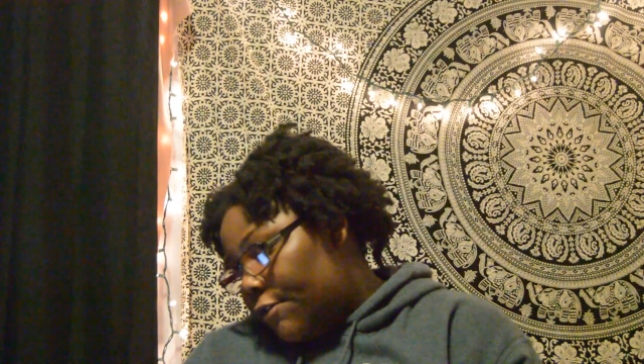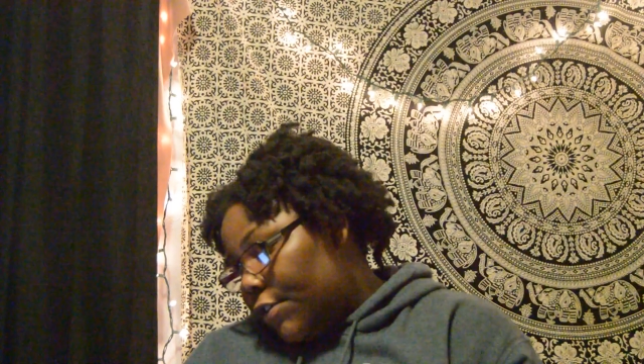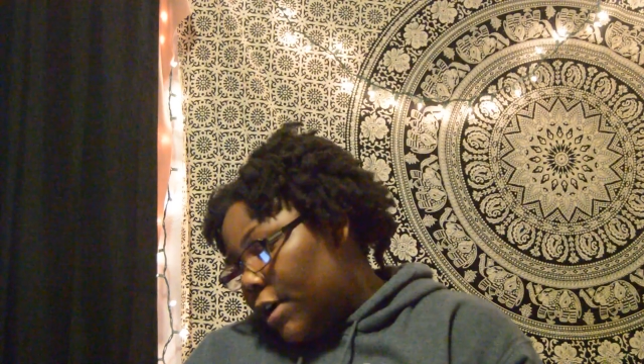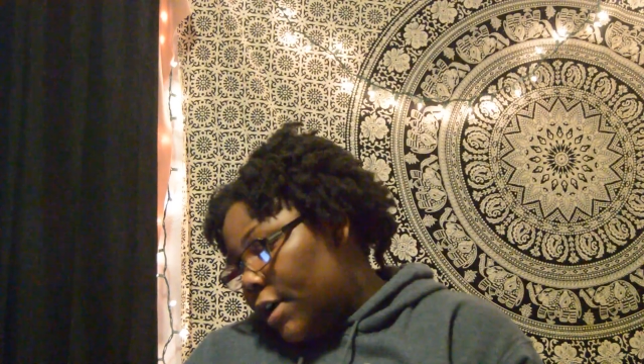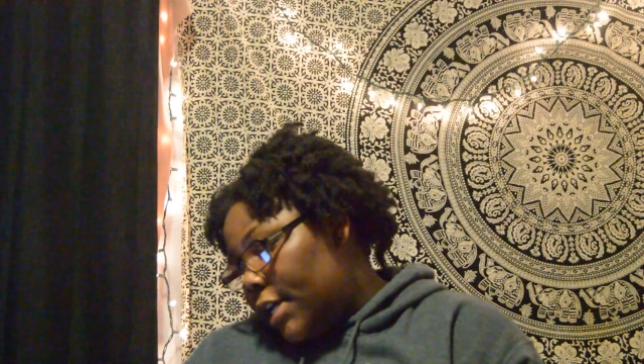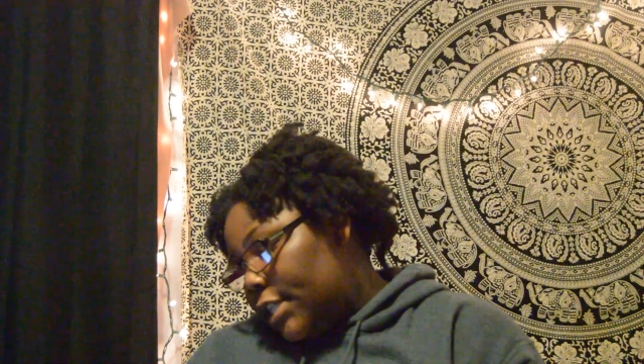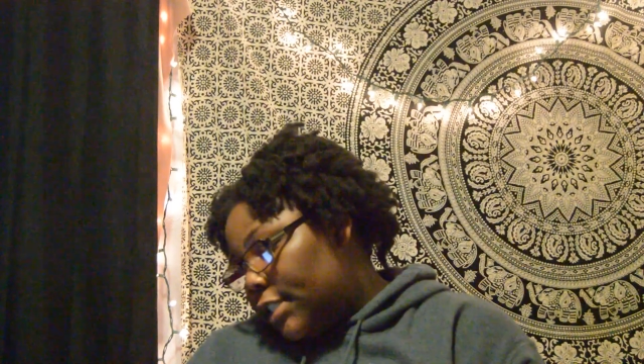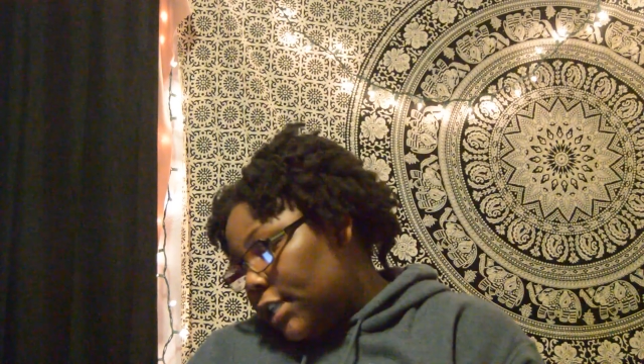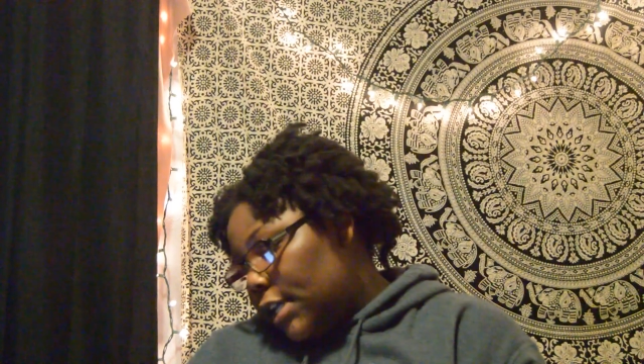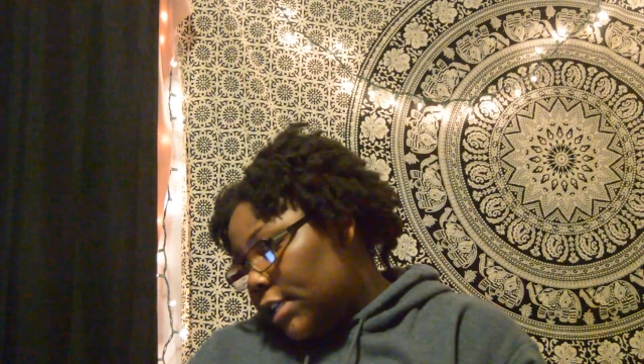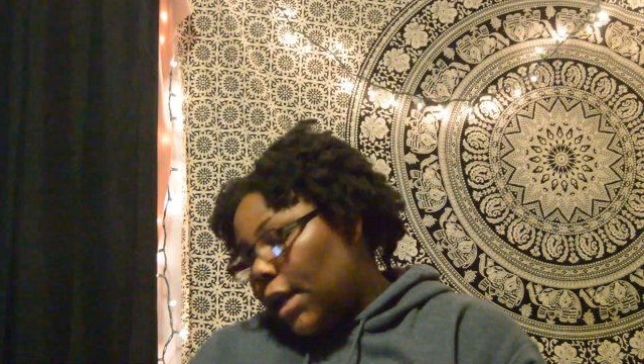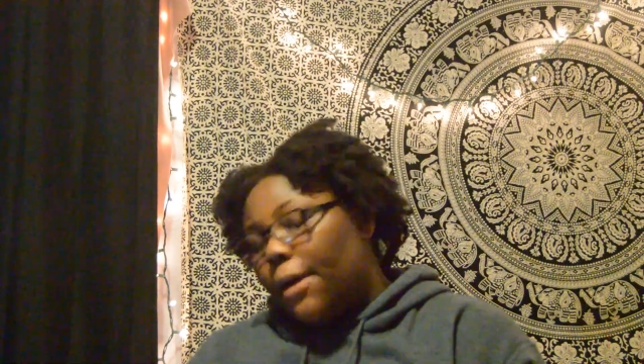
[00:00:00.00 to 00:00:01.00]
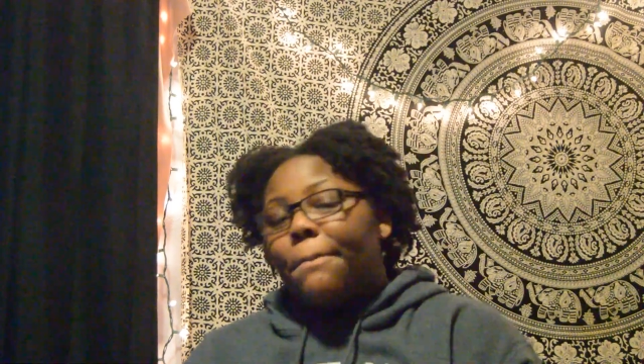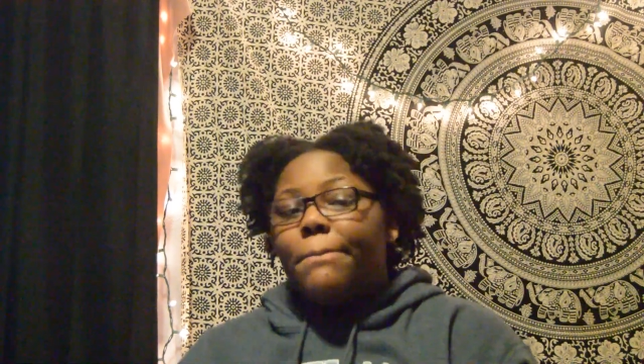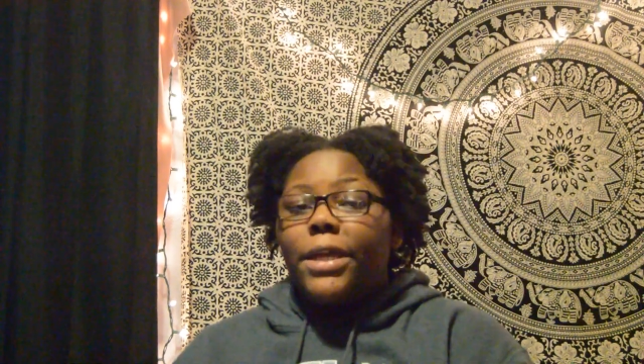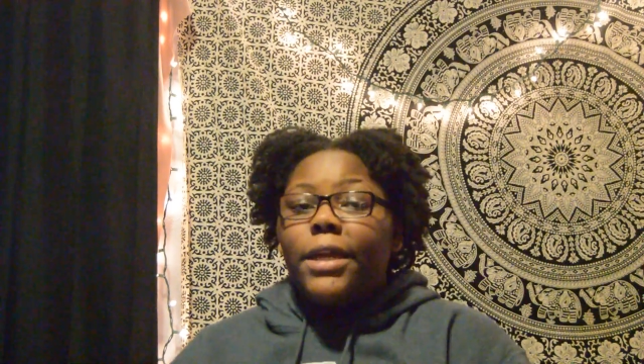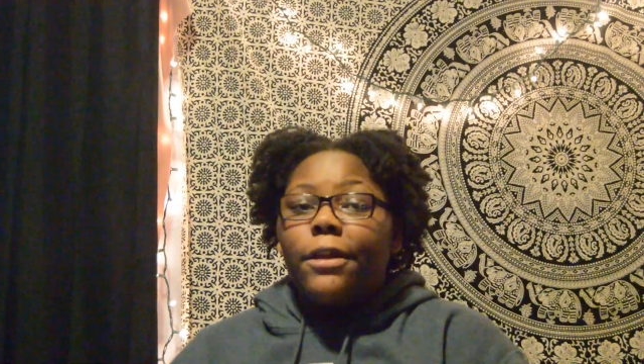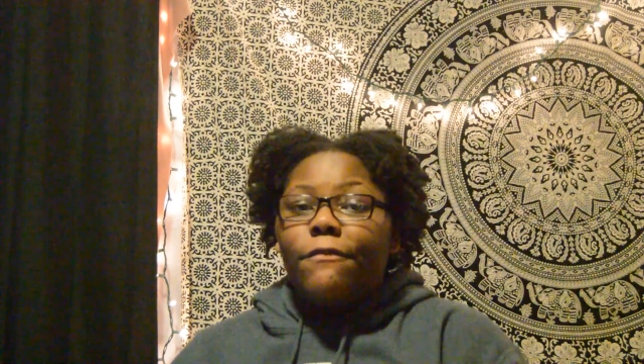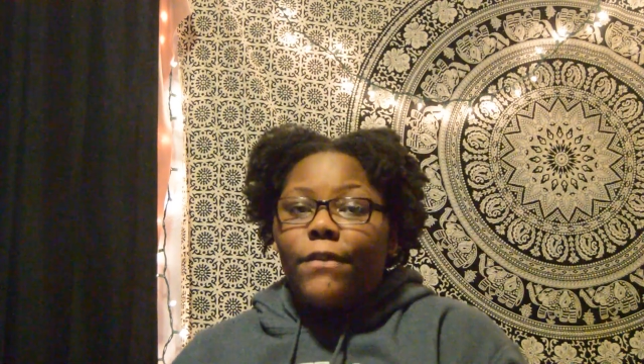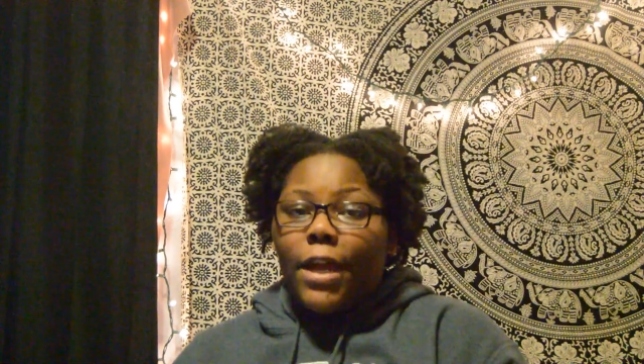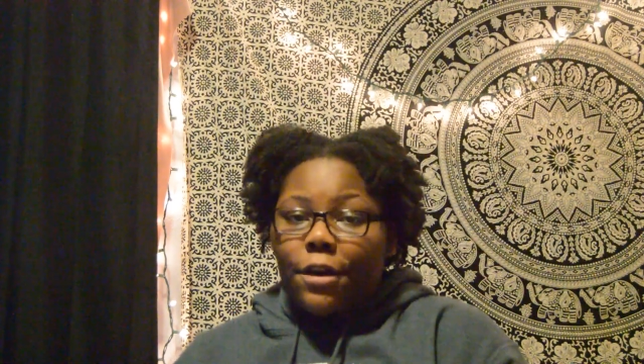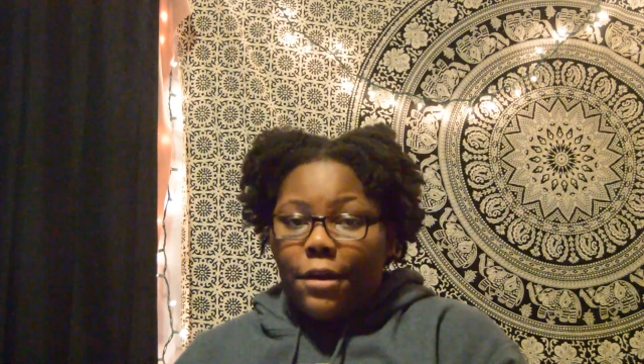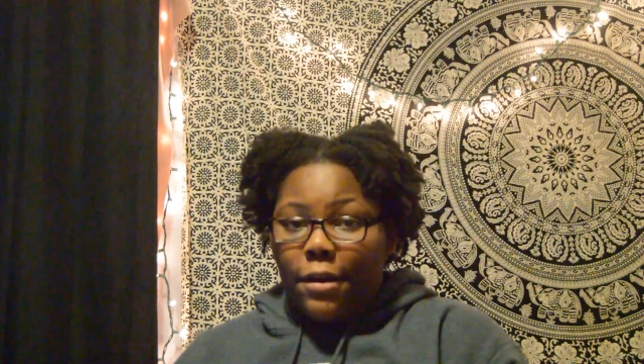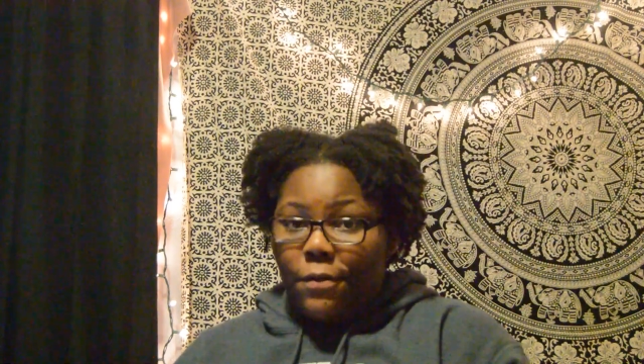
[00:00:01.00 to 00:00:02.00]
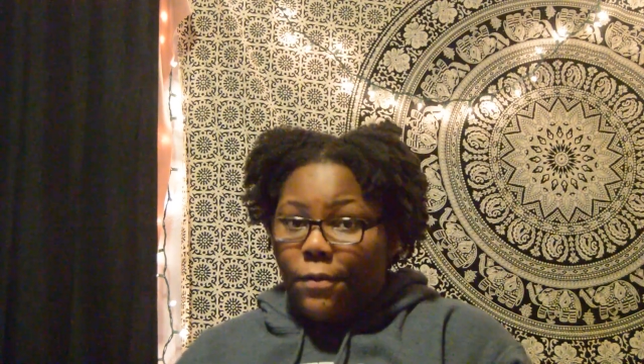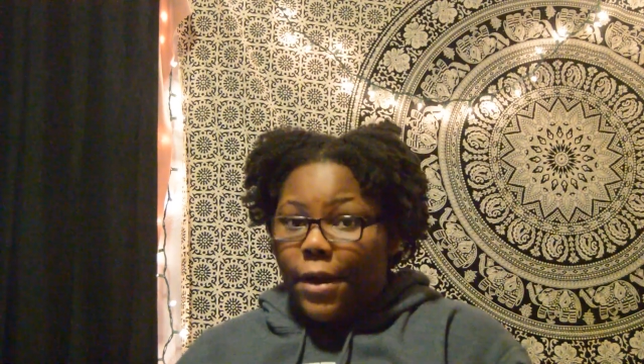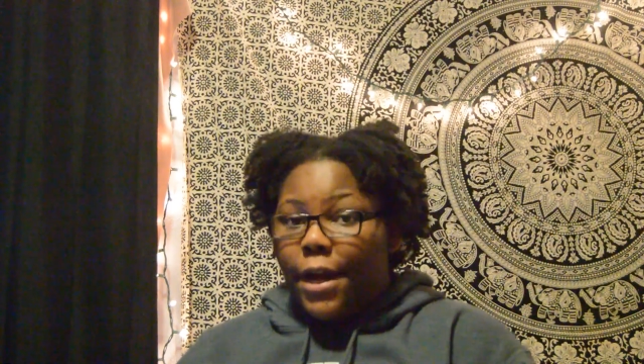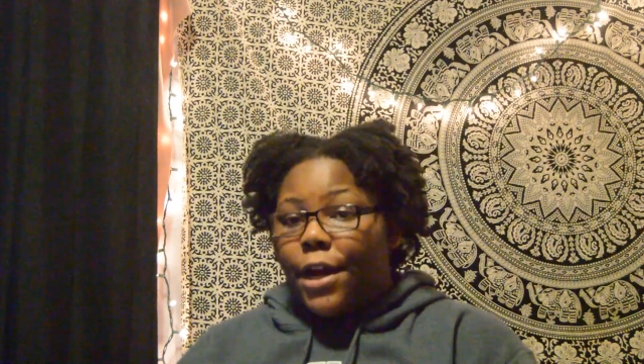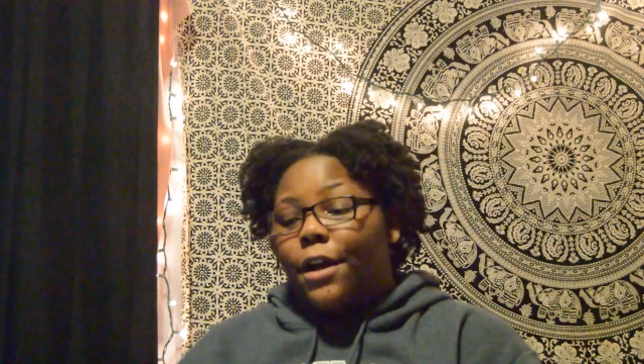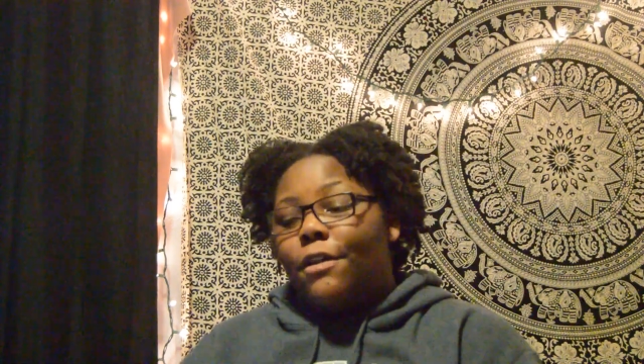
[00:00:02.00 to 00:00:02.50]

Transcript: For all essays, be very aware